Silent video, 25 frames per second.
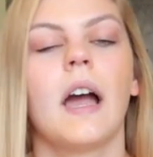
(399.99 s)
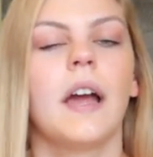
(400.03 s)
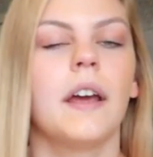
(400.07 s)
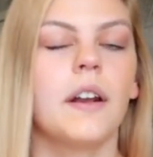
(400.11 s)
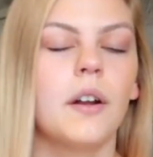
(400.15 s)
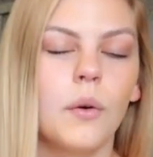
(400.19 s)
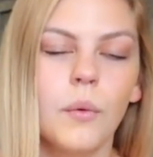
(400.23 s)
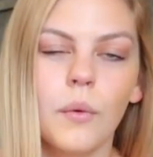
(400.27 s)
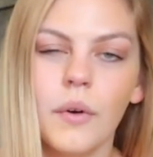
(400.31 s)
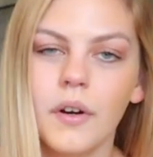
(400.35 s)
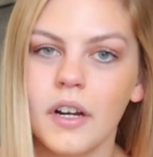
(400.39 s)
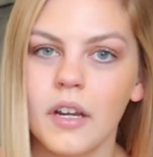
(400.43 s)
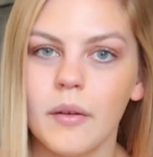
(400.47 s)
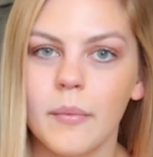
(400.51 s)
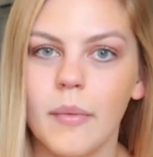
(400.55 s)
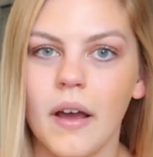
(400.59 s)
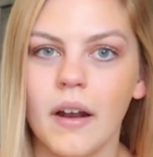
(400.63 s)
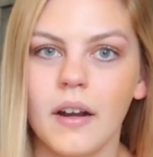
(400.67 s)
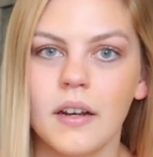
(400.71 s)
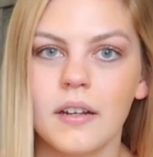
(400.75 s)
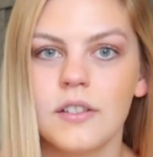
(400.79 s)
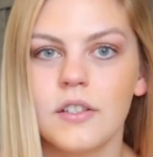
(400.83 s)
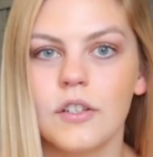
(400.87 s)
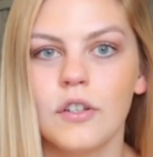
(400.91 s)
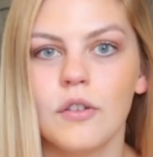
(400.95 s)
I don't worry
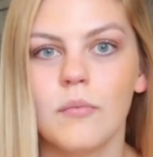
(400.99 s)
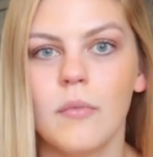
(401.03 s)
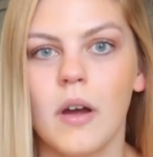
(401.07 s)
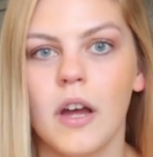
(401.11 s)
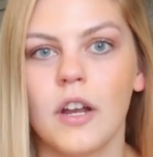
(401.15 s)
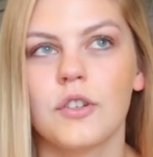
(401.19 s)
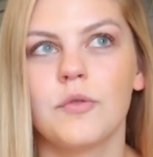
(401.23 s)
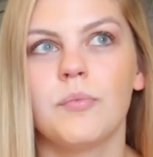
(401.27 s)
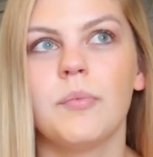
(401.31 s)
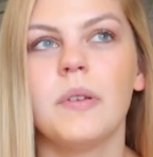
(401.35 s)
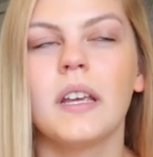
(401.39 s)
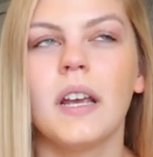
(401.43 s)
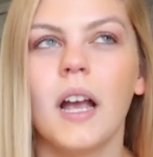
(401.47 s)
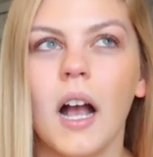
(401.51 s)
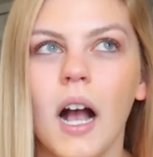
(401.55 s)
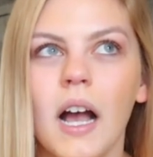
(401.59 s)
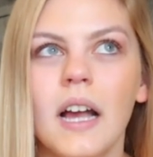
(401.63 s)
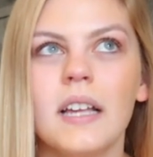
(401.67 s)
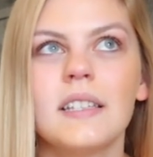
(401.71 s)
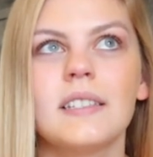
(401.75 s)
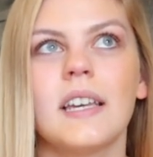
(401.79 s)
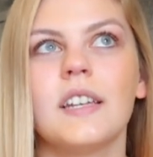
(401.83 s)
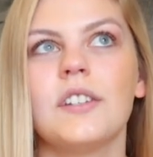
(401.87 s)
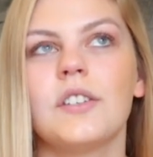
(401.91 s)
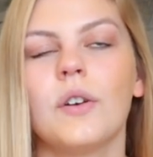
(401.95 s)
about it too much
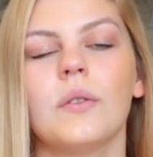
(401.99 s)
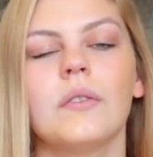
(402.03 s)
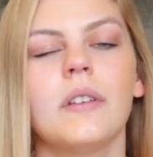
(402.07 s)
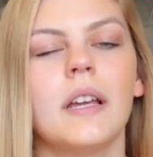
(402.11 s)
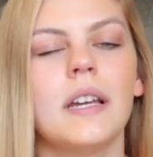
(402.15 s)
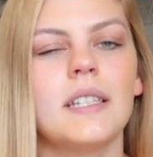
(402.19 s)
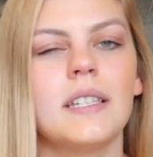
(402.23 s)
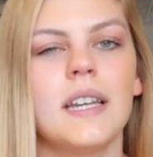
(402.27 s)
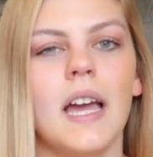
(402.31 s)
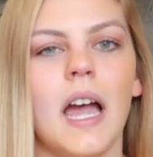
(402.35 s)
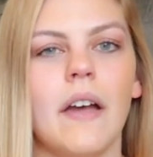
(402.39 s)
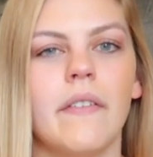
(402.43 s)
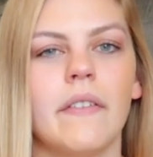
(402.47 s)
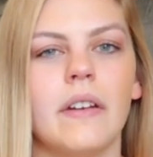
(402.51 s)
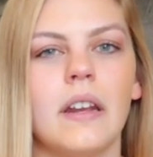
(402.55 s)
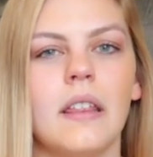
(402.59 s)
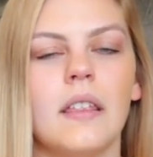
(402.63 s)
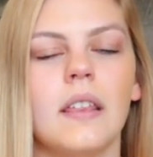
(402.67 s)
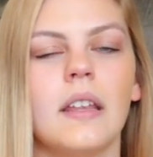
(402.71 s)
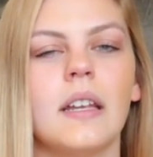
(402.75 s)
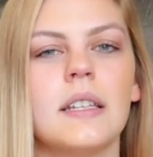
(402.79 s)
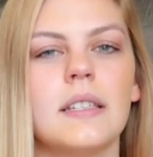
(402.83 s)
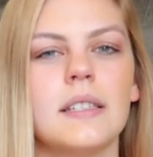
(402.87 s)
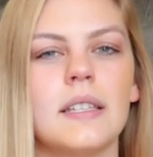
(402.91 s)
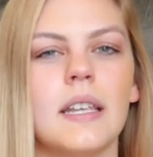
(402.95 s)
because I don't like to have
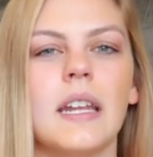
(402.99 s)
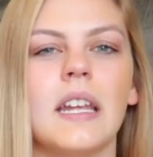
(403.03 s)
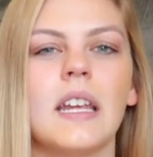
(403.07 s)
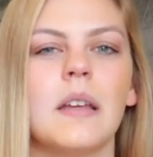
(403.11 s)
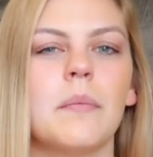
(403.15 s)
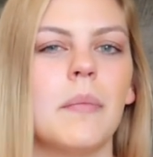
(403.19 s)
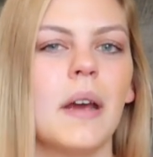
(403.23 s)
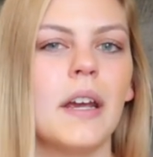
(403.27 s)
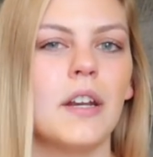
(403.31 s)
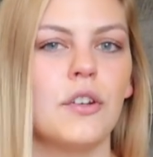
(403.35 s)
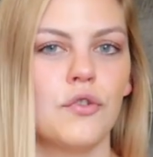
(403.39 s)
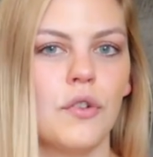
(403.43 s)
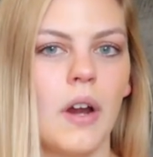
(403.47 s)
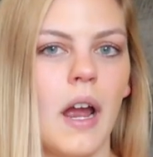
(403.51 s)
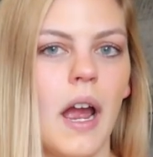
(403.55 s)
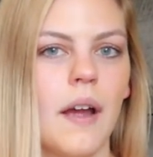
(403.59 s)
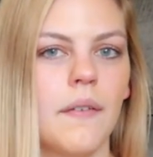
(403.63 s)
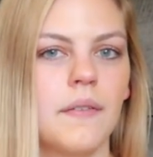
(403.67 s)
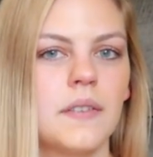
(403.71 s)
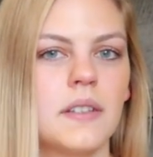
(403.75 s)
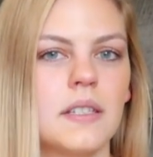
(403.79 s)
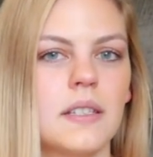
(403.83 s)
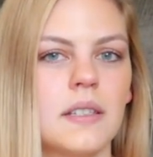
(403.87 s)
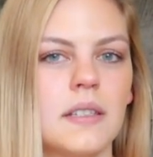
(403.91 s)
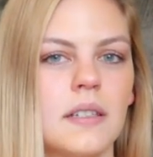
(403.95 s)
anything sitting in my
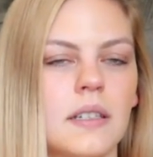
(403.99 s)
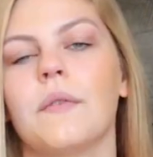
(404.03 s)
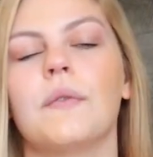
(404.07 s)
drafts.